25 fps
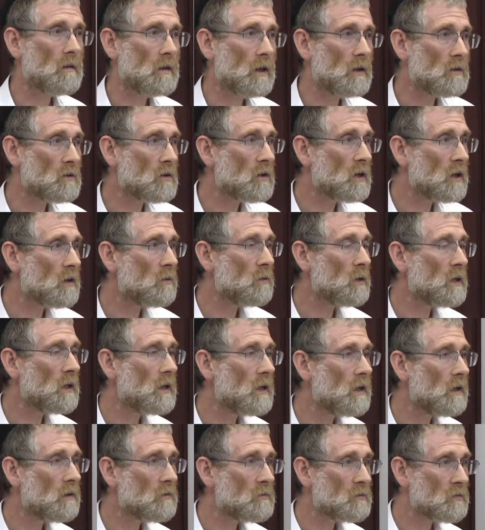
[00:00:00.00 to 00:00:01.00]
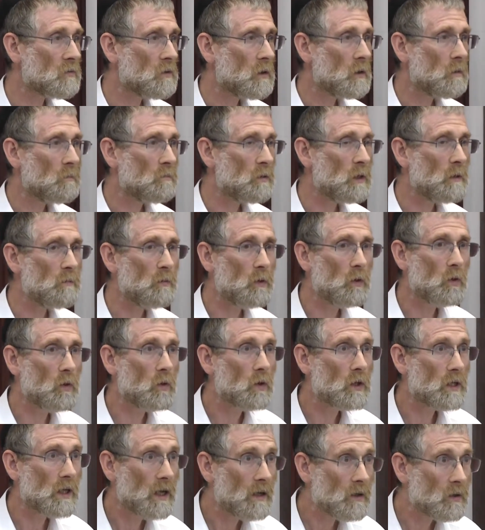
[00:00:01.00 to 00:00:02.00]
Suddenly we have people
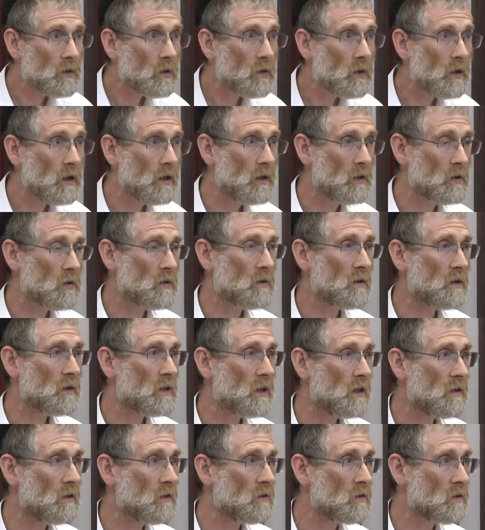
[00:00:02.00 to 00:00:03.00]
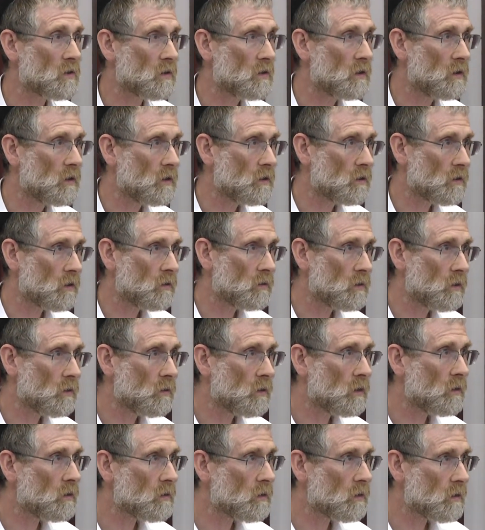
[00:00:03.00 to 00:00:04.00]
who calculate the calendar and are no
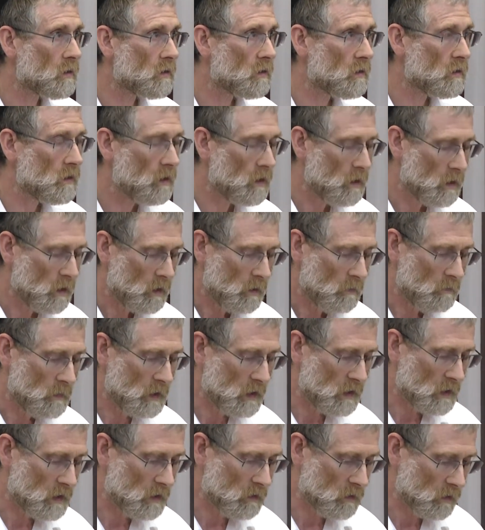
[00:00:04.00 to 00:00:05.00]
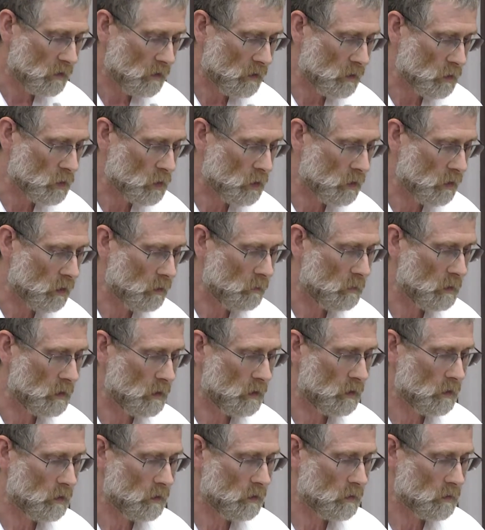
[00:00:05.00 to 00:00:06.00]
longer making decisions
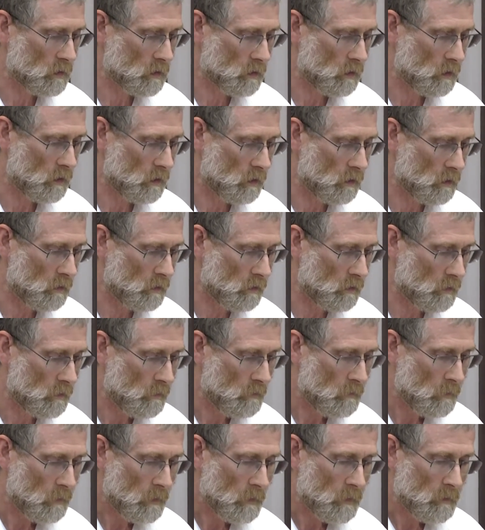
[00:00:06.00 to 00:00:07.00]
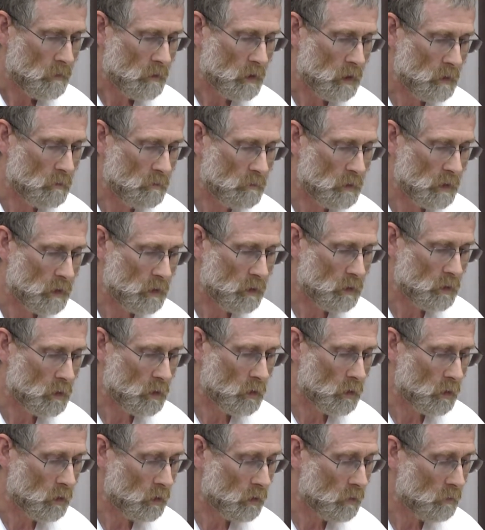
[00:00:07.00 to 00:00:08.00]
based on
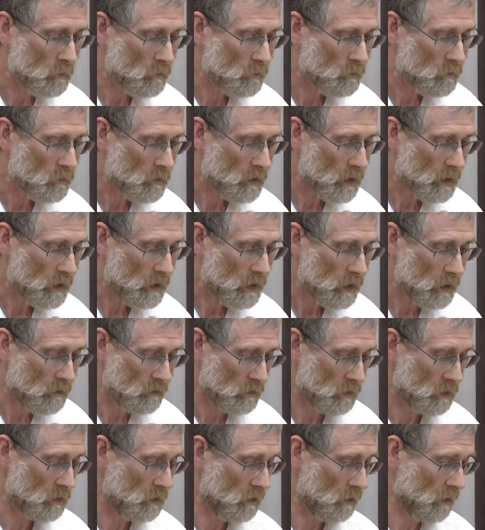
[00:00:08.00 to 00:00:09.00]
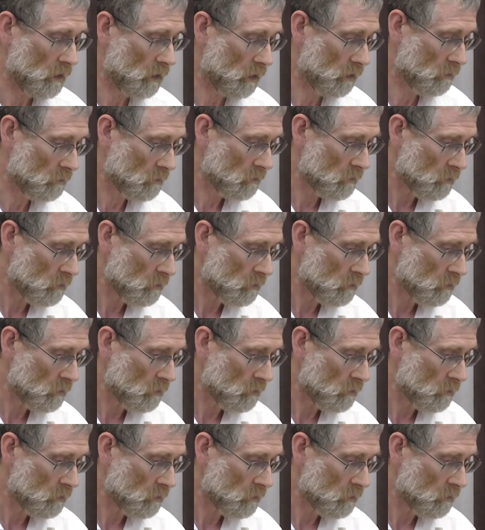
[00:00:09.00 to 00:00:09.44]
empirical evidence.